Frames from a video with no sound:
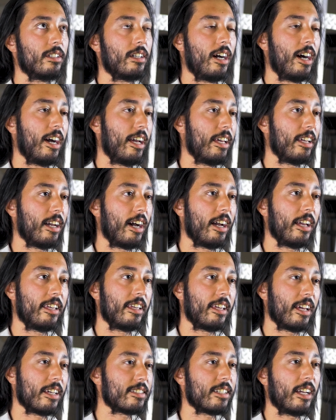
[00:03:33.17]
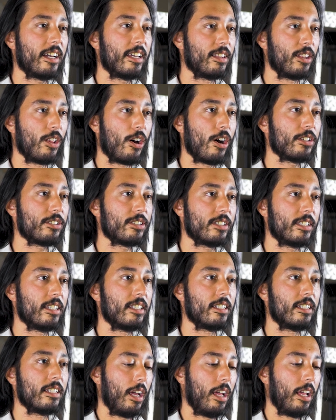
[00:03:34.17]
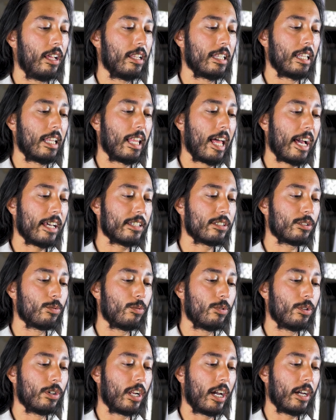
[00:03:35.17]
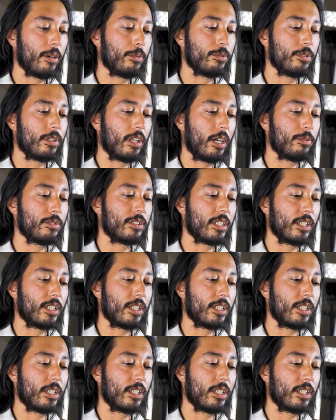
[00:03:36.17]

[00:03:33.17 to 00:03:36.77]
I, I guess I had lost it and the last one I would I would